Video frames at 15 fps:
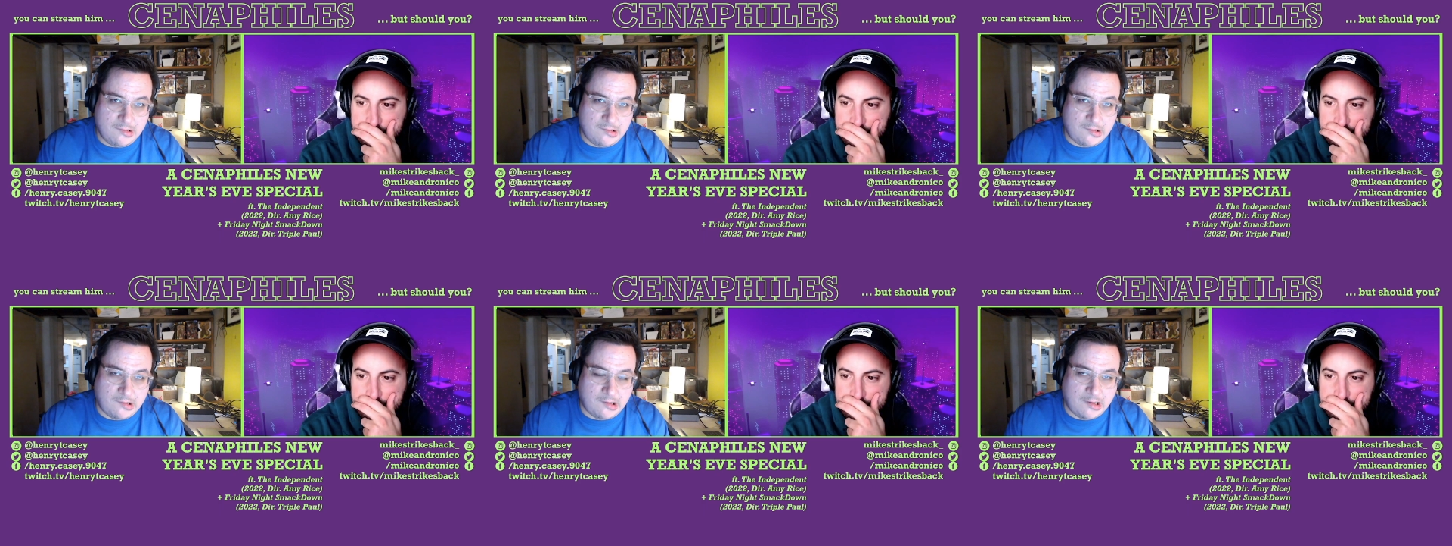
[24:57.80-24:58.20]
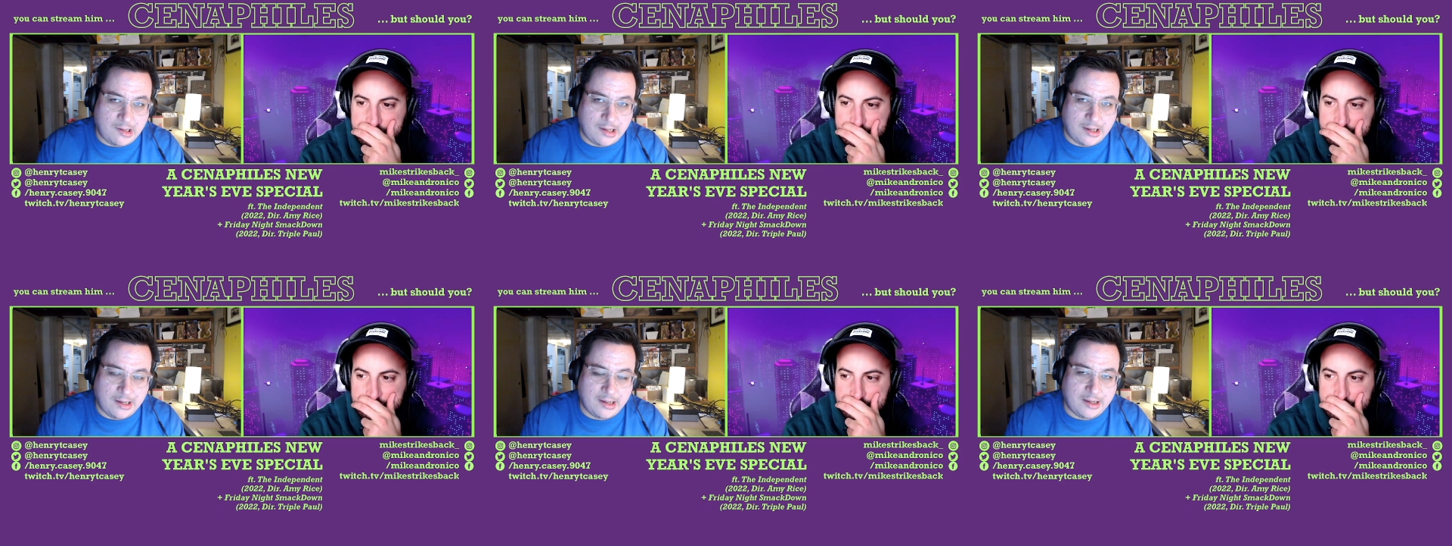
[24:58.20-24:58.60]

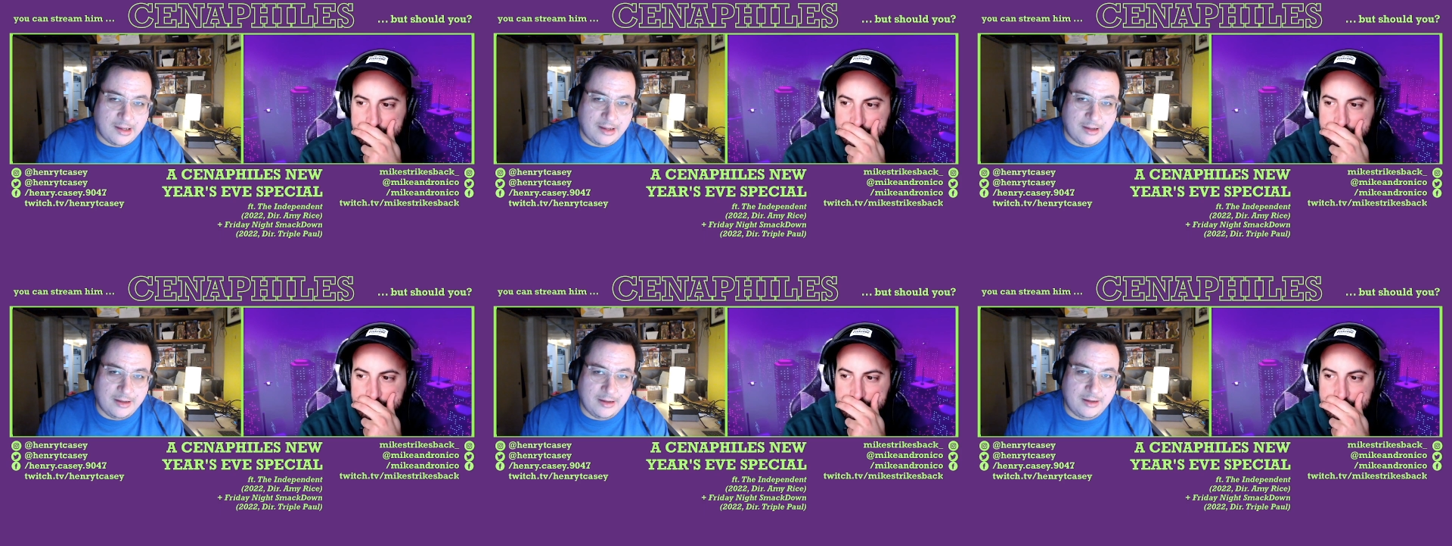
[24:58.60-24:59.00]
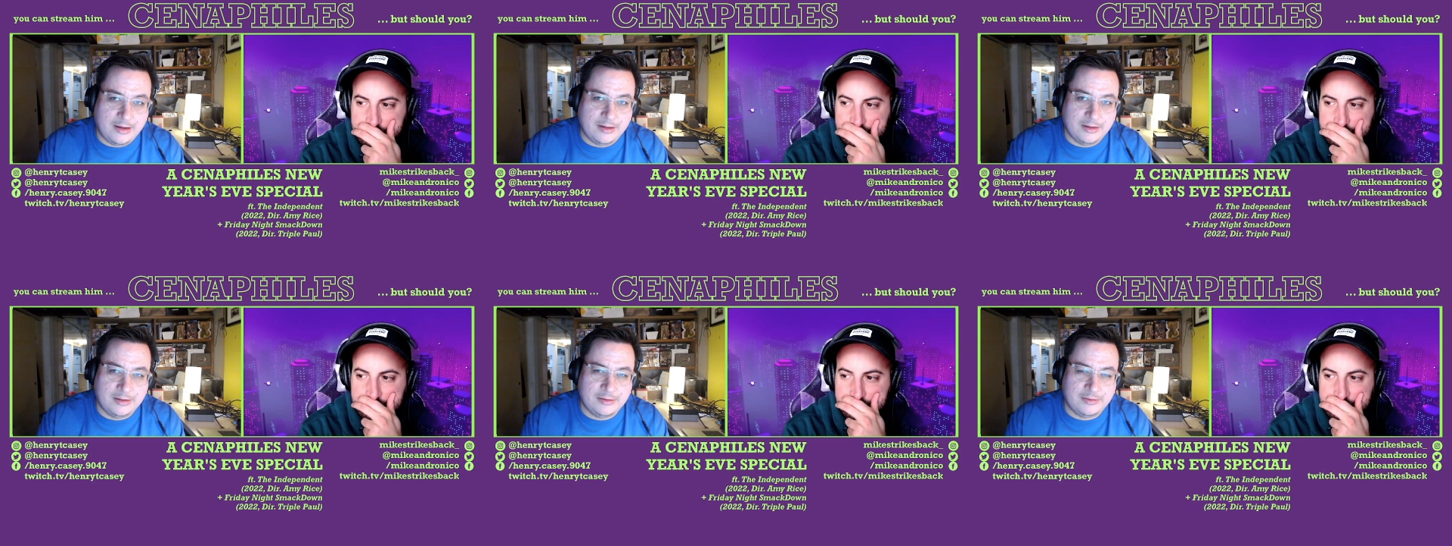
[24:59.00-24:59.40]
Speaker 1: uh,
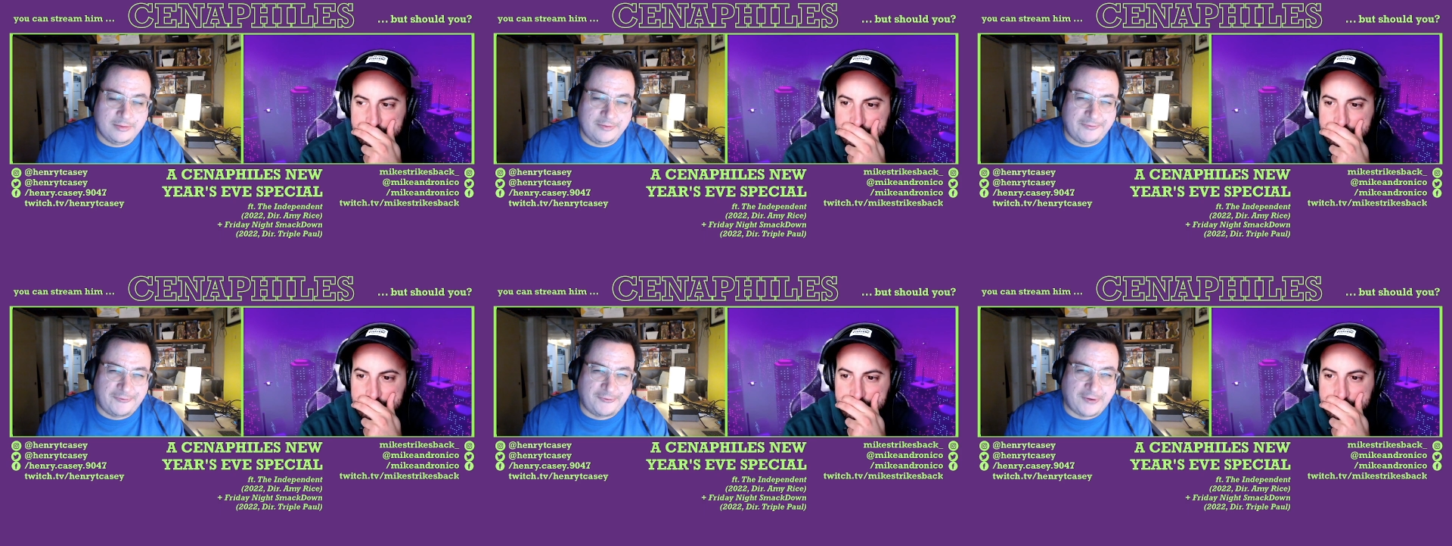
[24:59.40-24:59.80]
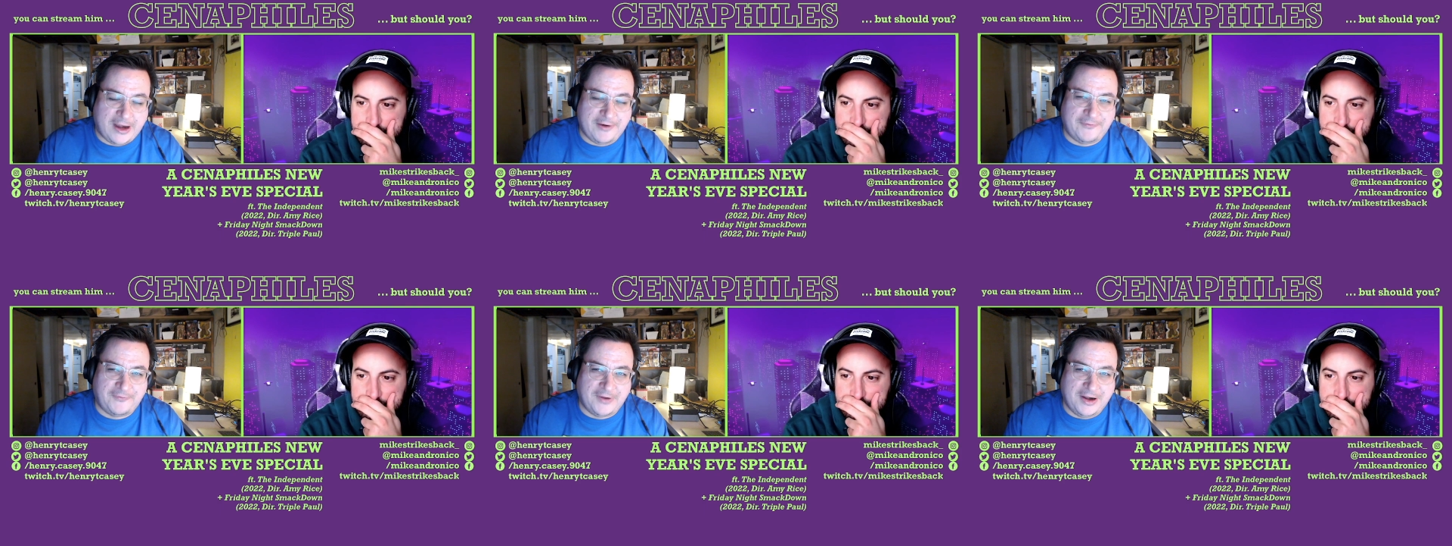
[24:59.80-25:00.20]
Fred
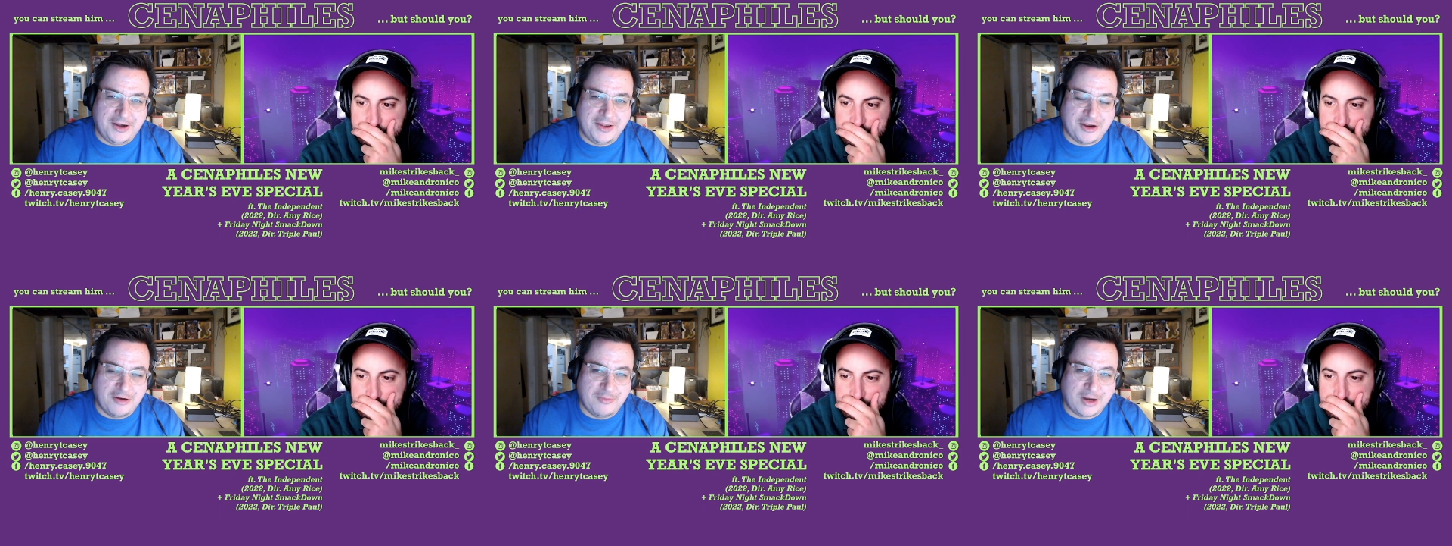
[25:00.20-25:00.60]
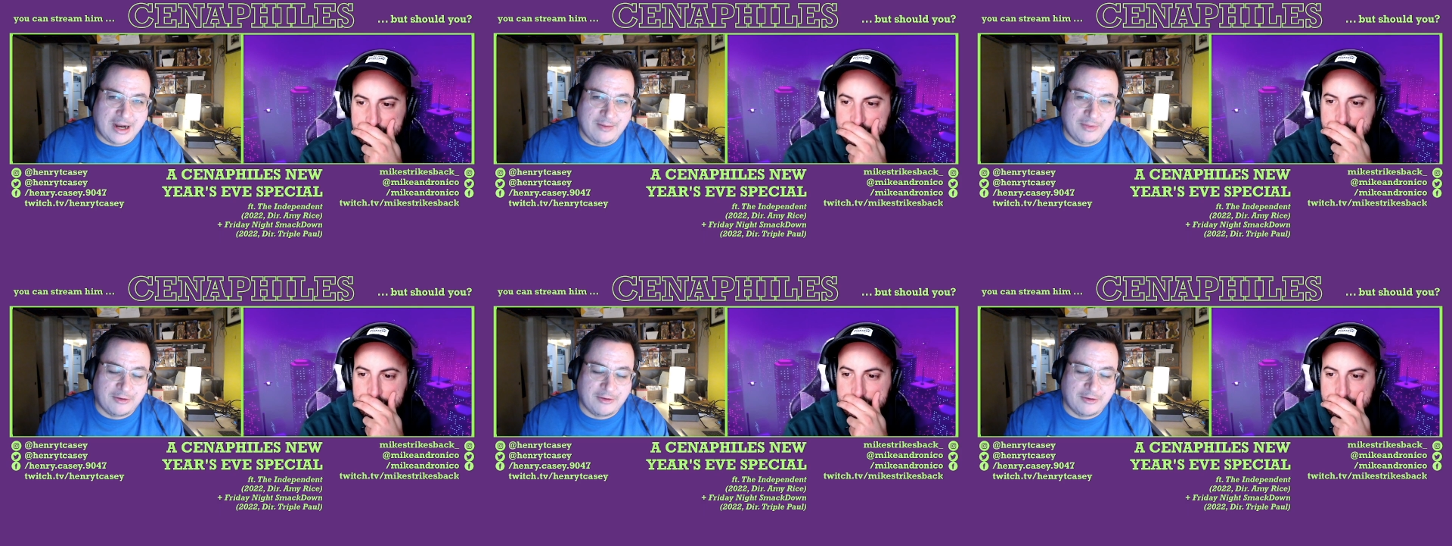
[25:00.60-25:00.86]
Flintstone becomes a